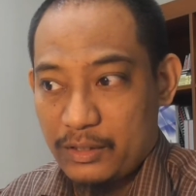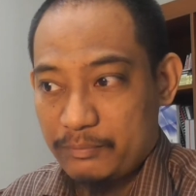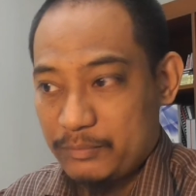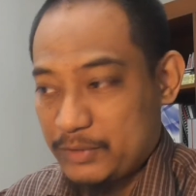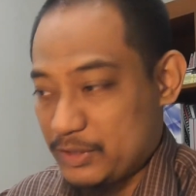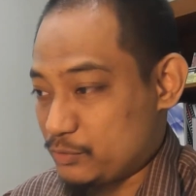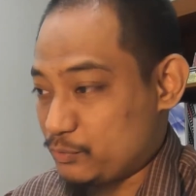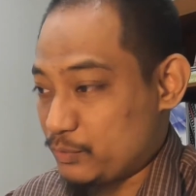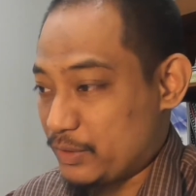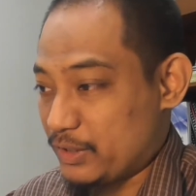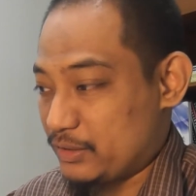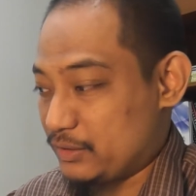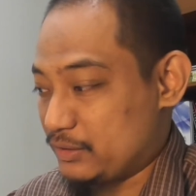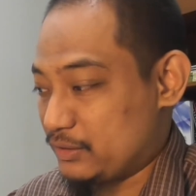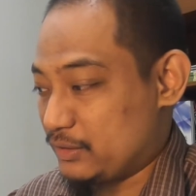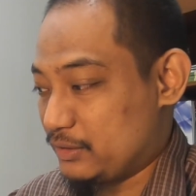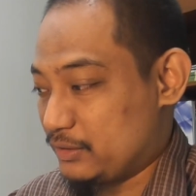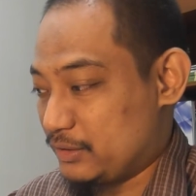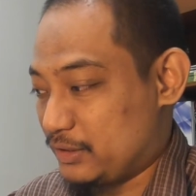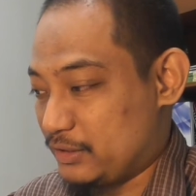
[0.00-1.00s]
This
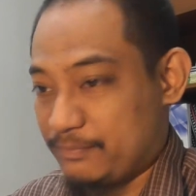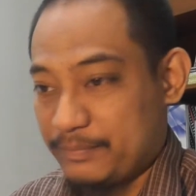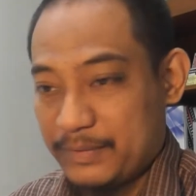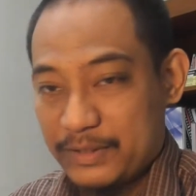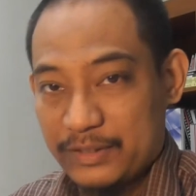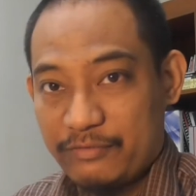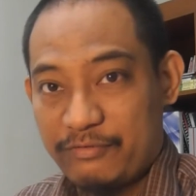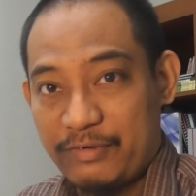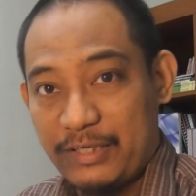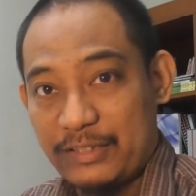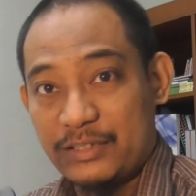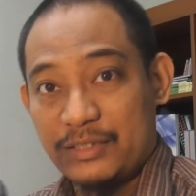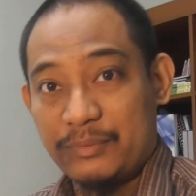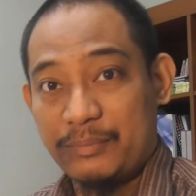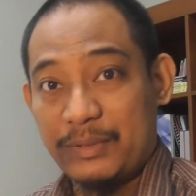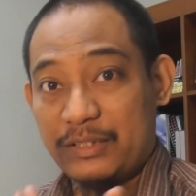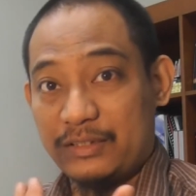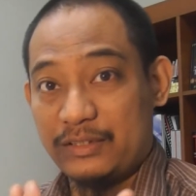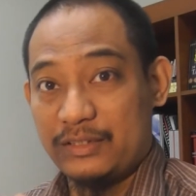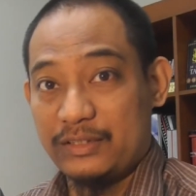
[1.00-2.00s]
one give me the
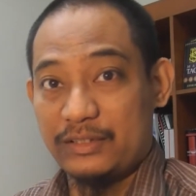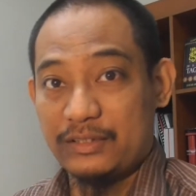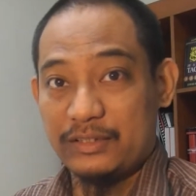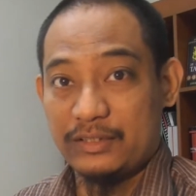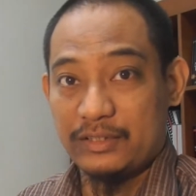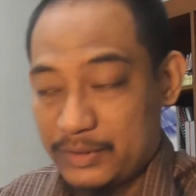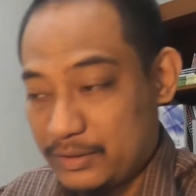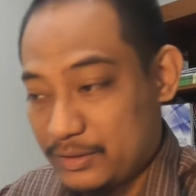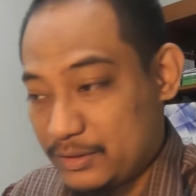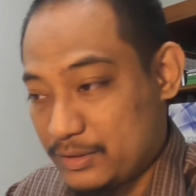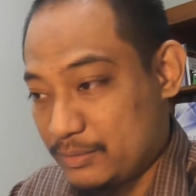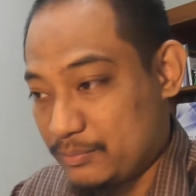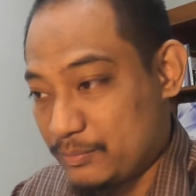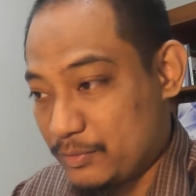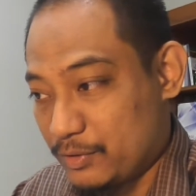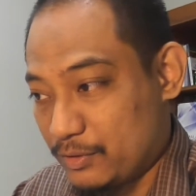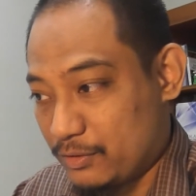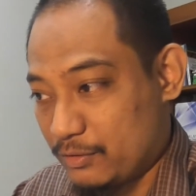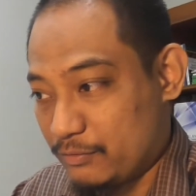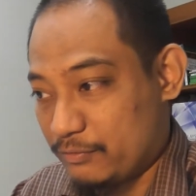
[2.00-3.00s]
flexibility in
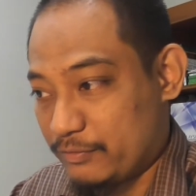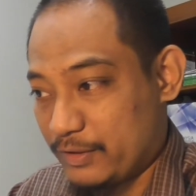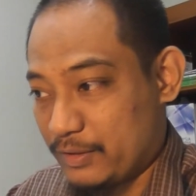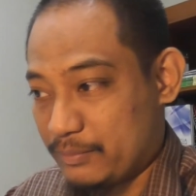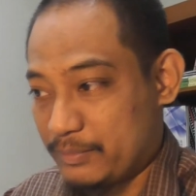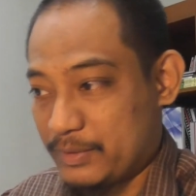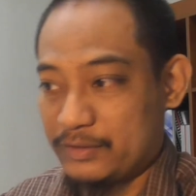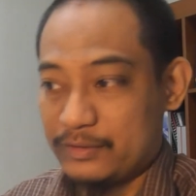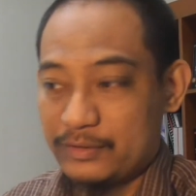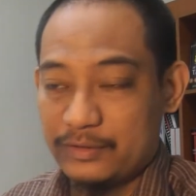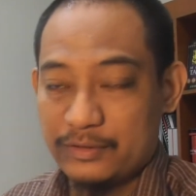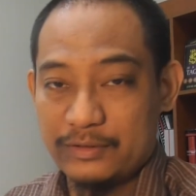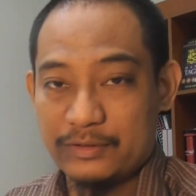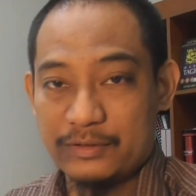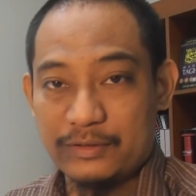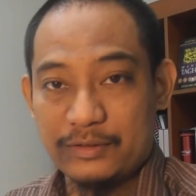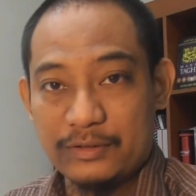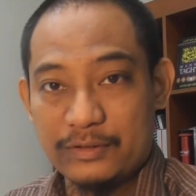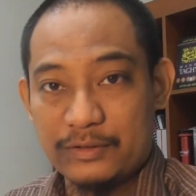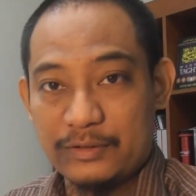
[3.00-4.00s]
terms of having
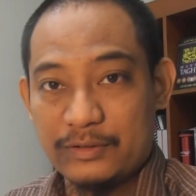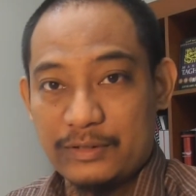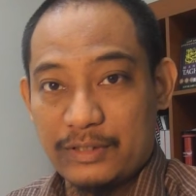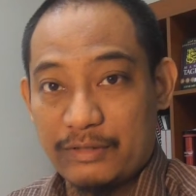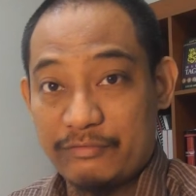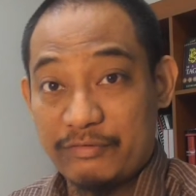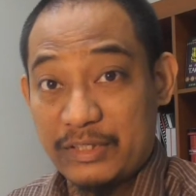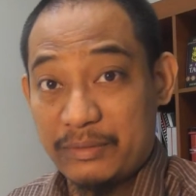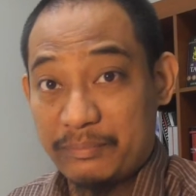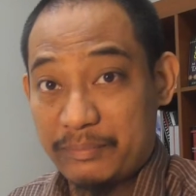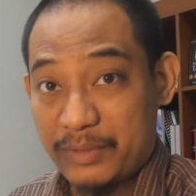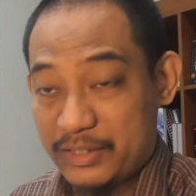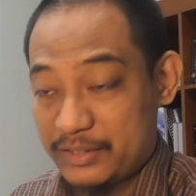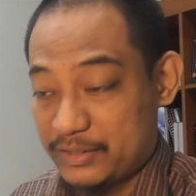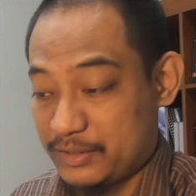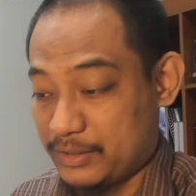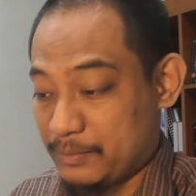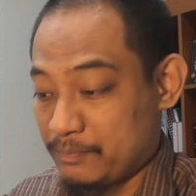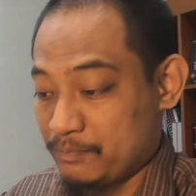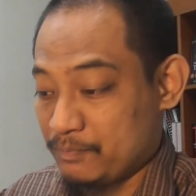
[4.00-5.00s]
a lavalier
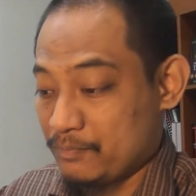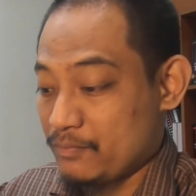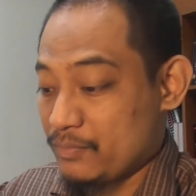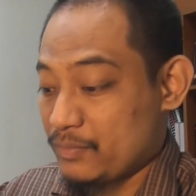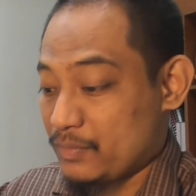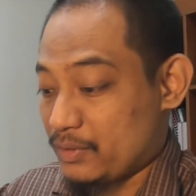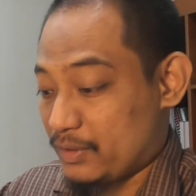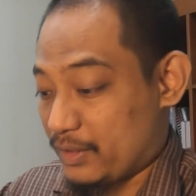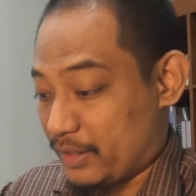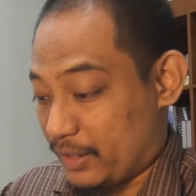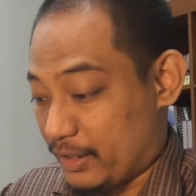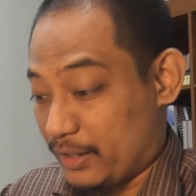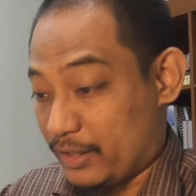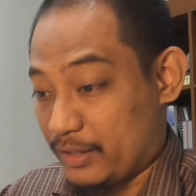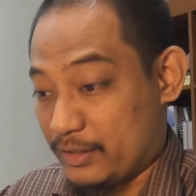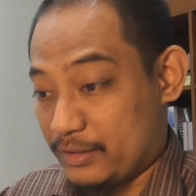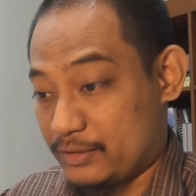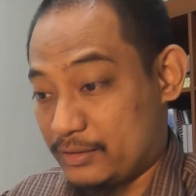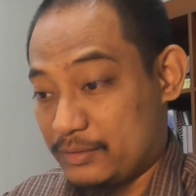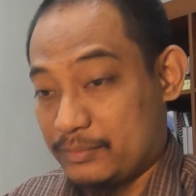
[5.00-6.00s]
mic
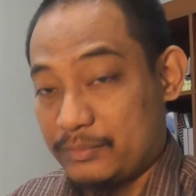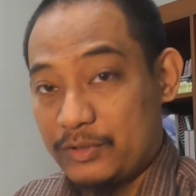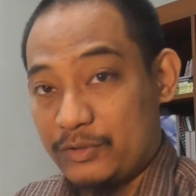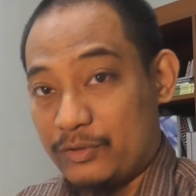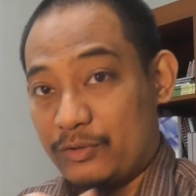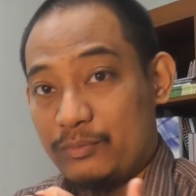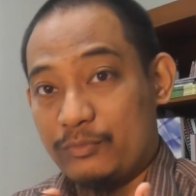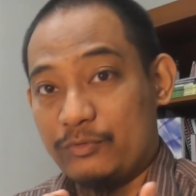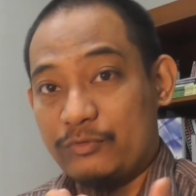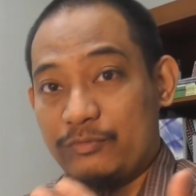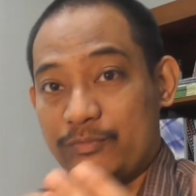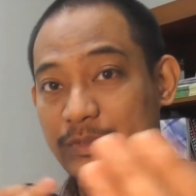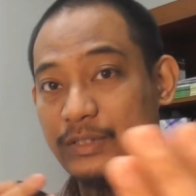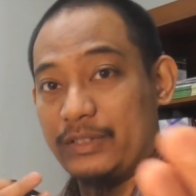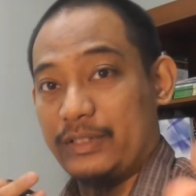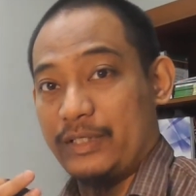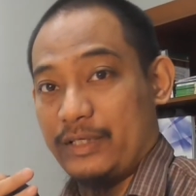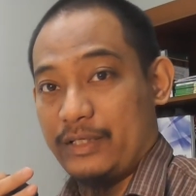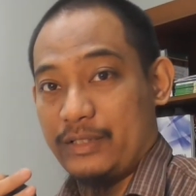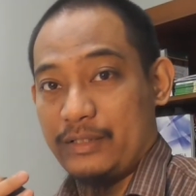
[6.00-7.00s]
and
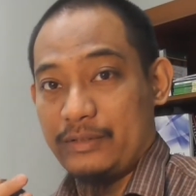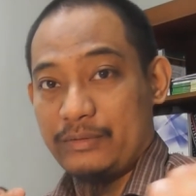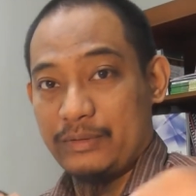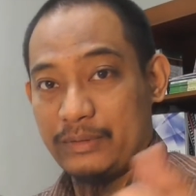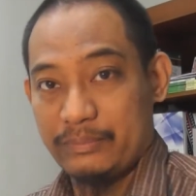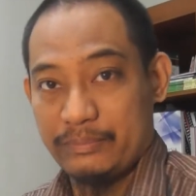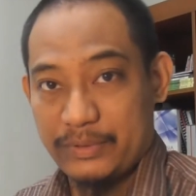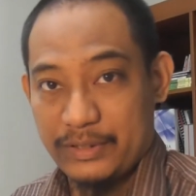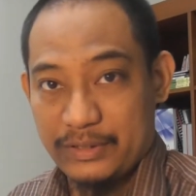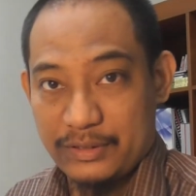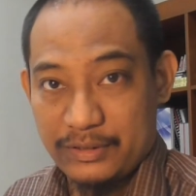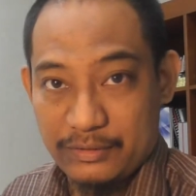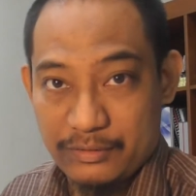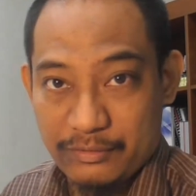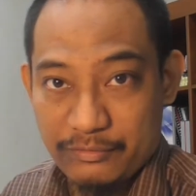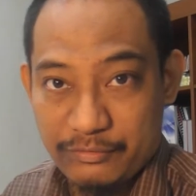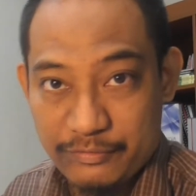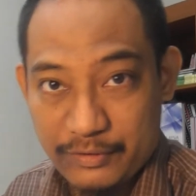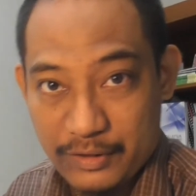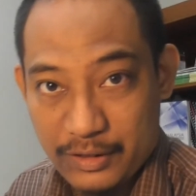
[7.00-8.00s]
movement and being
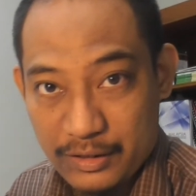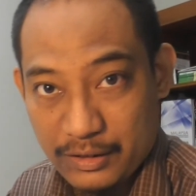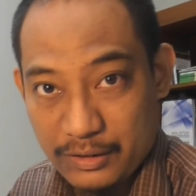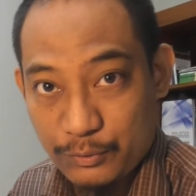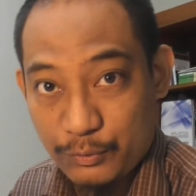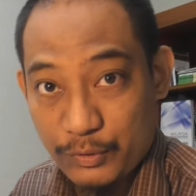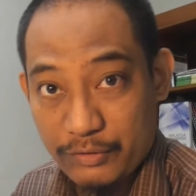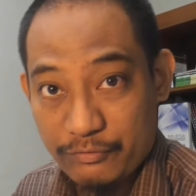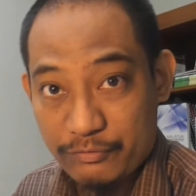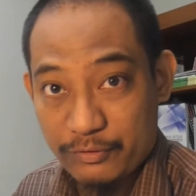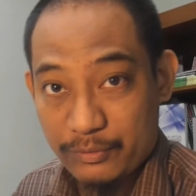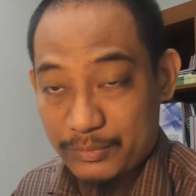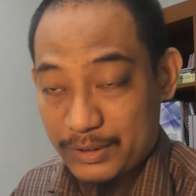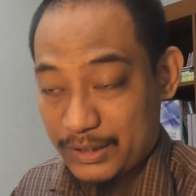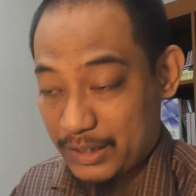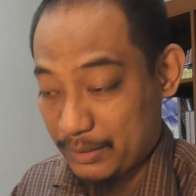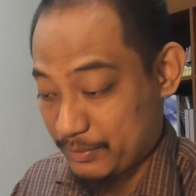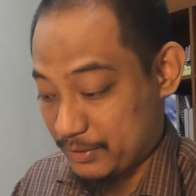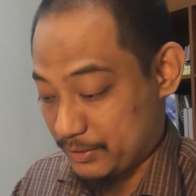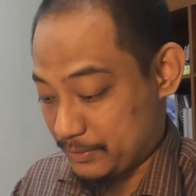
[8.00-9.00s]
far away from the
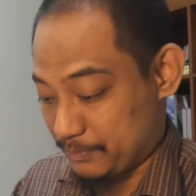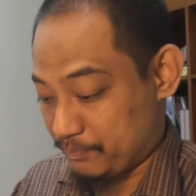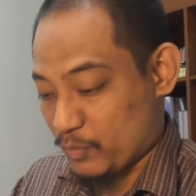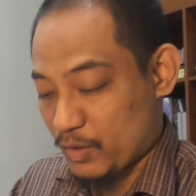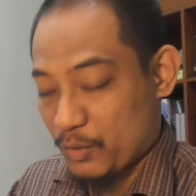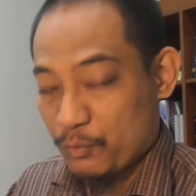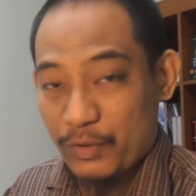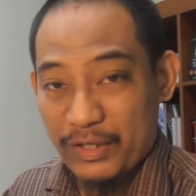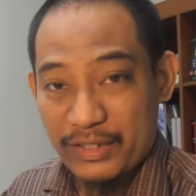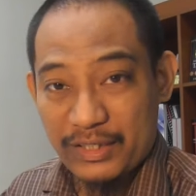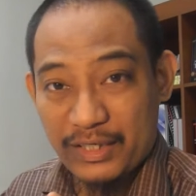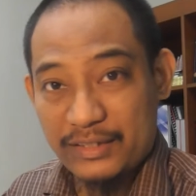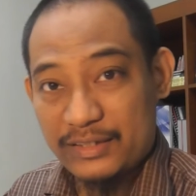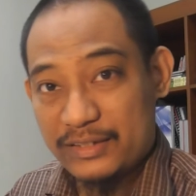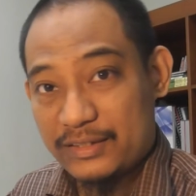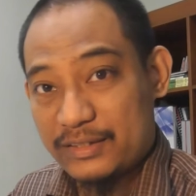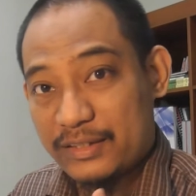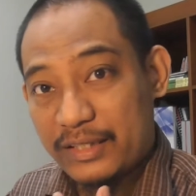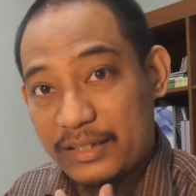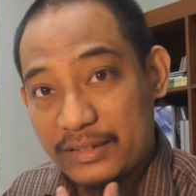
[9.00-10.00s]
camera. What I
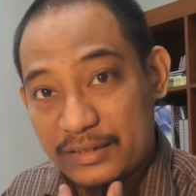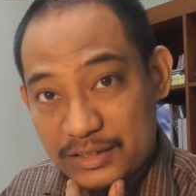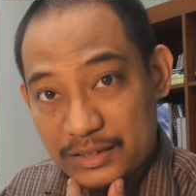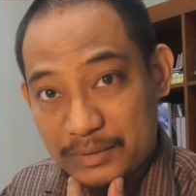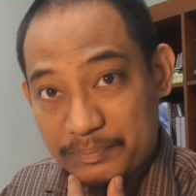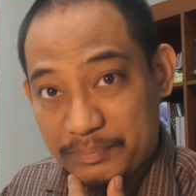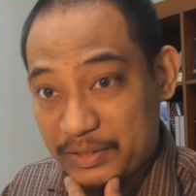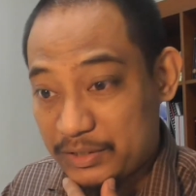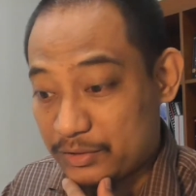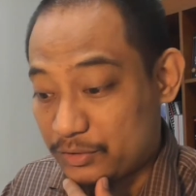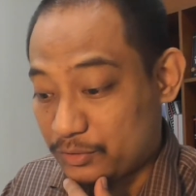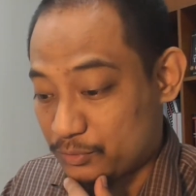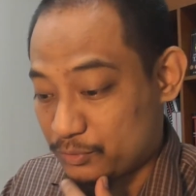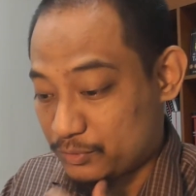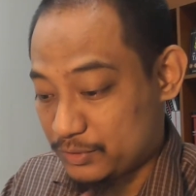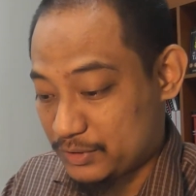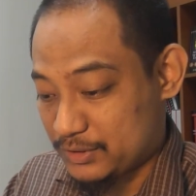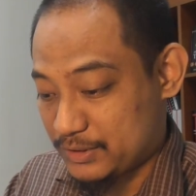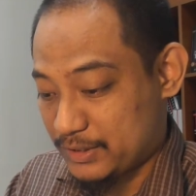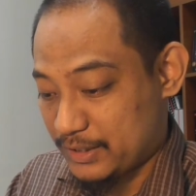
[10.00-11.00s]
didn't anticipate though
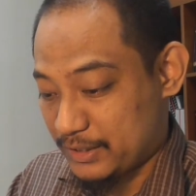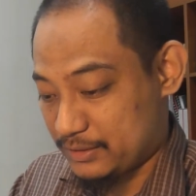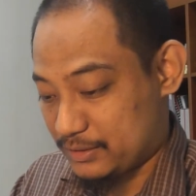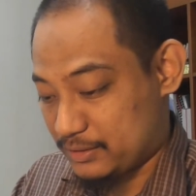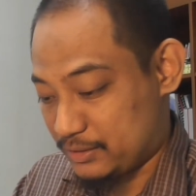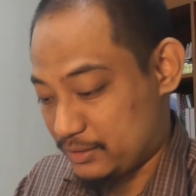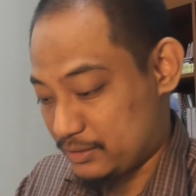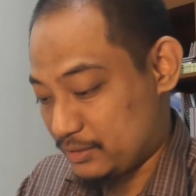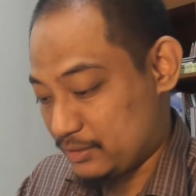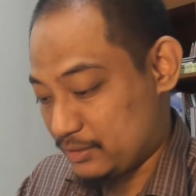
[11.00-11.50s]
is that